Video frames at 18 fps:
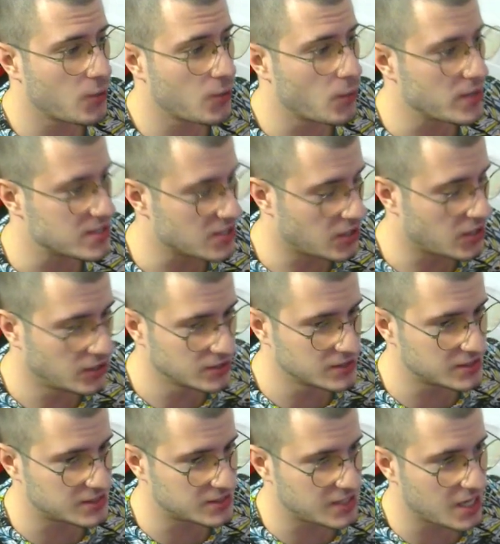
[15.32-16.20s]
with all
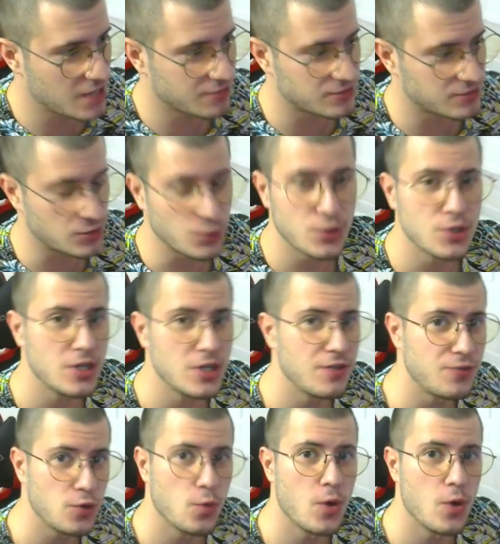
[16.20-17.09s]
the stuff. So
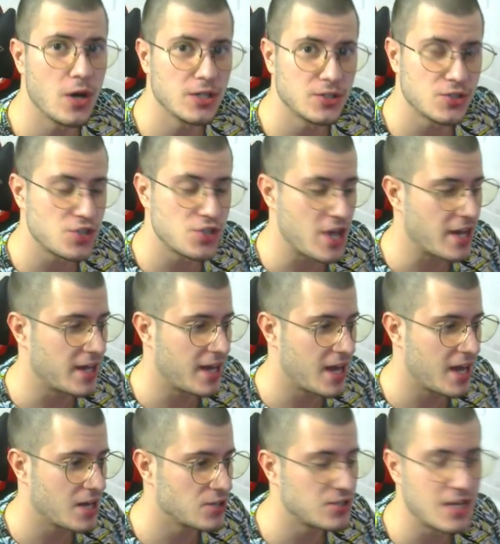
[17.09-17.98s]
if you want to check it
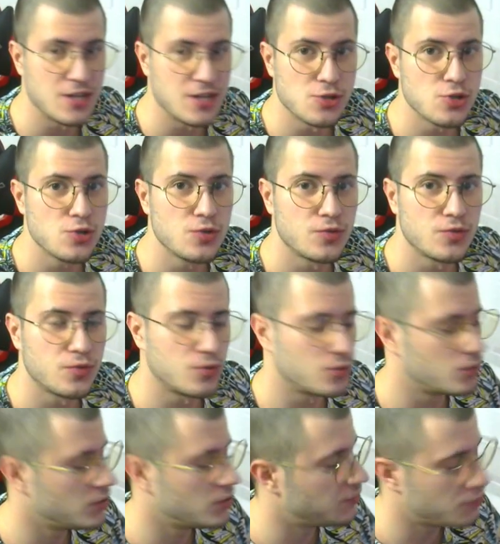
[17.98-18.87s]
out and
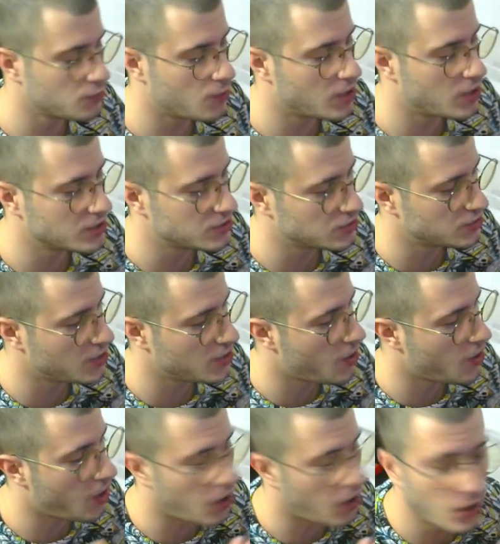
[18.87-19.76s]
if you want to
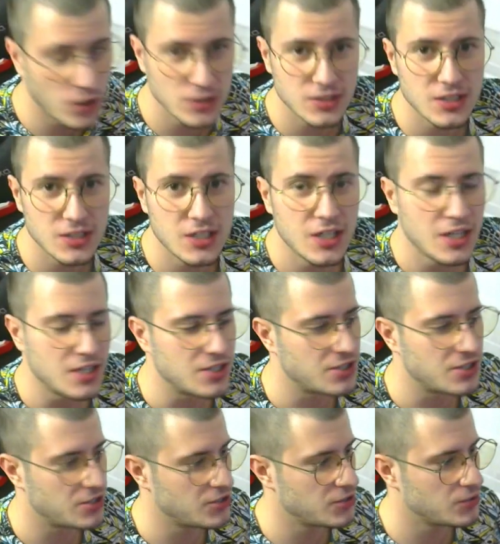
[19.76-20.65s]
know all the
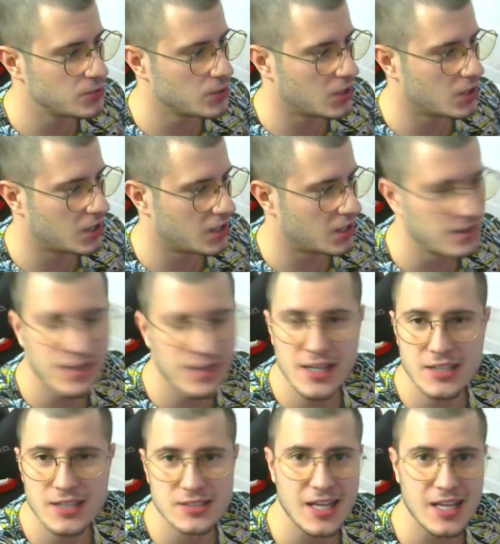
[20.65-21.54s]
new
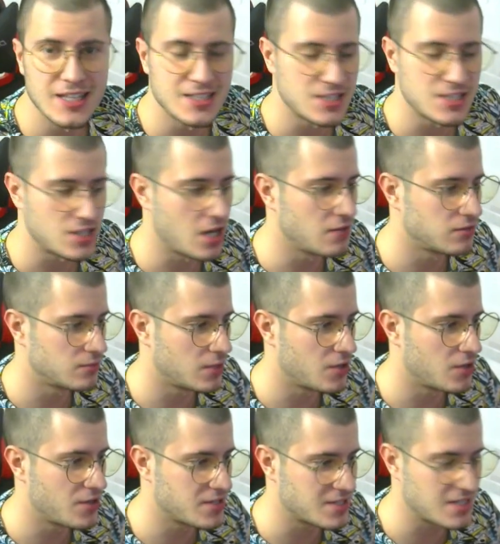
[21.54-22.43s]
leaks and stuff
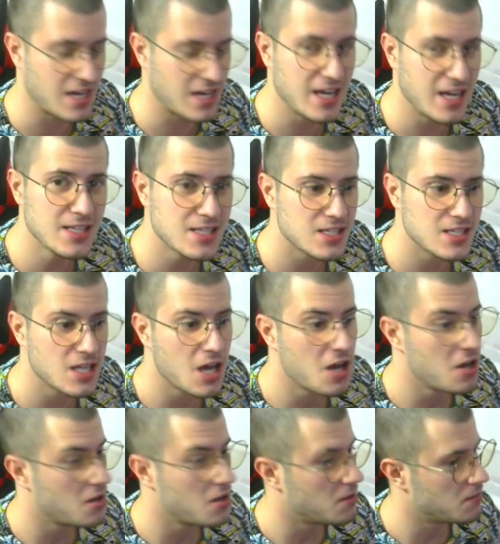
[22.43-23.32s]
about the skins,
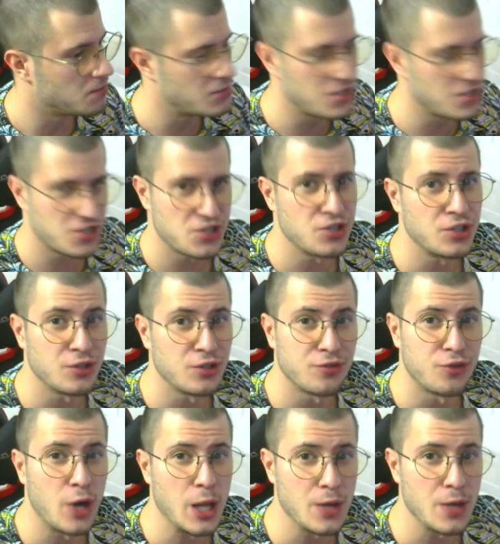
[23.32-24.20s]
be sure to
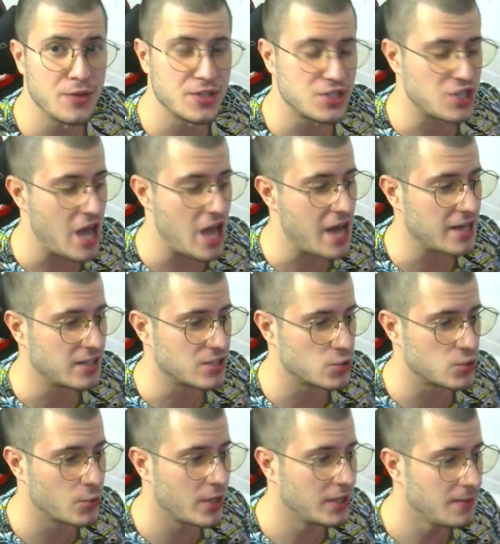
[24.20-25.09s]
follow this channel as
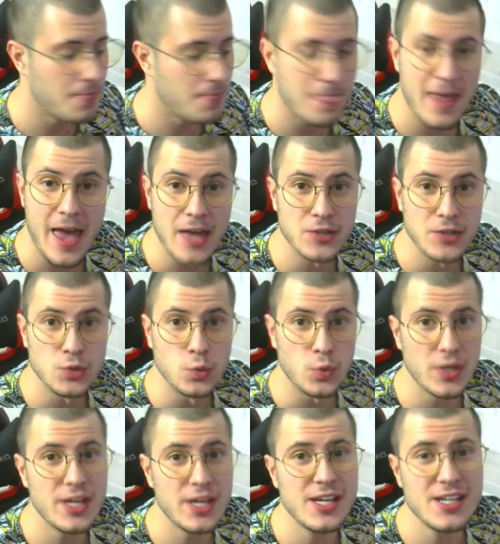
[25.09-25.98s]
well. And
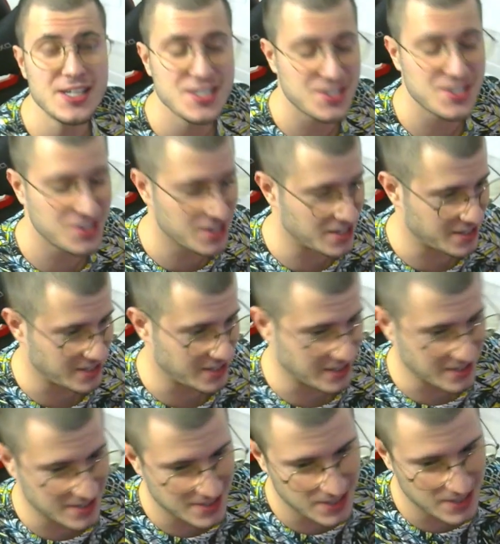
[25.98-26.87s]
we're
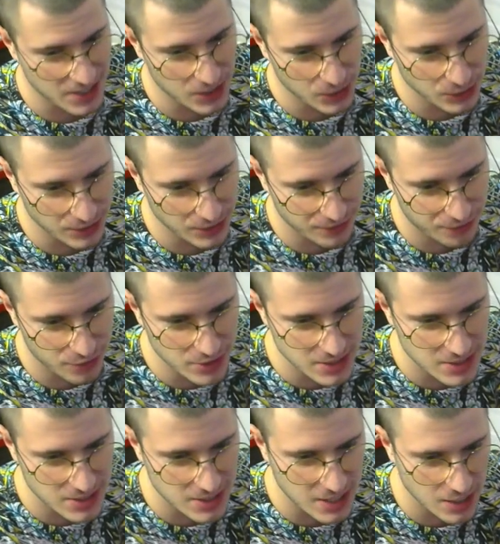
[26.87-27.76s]
starting. So the
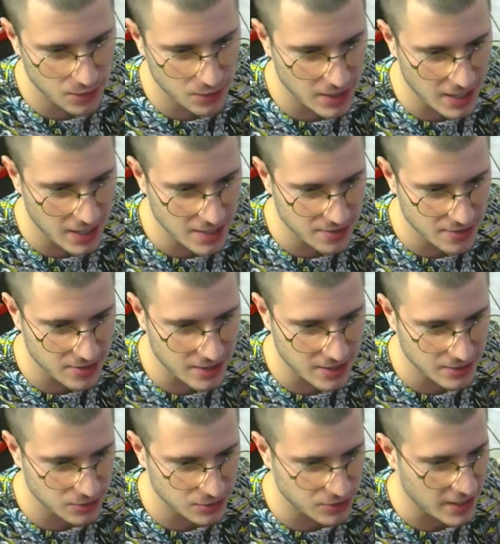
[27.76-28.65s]
first skin we got
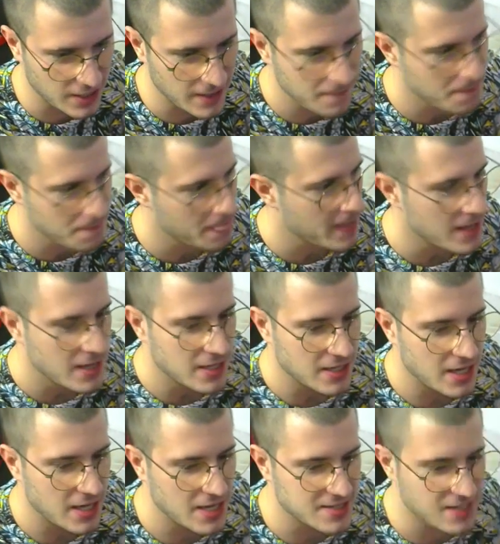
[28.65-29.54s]
there today
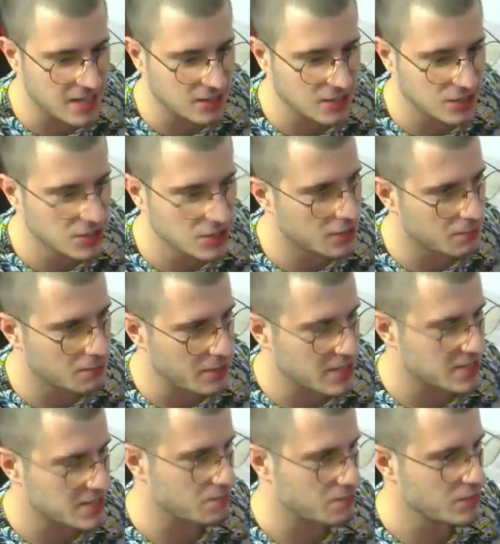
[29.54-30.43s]
is a Lunar
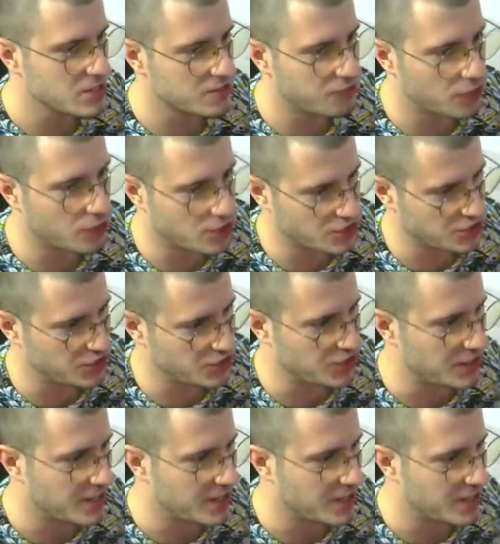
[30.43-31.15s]
Beast Misfortune.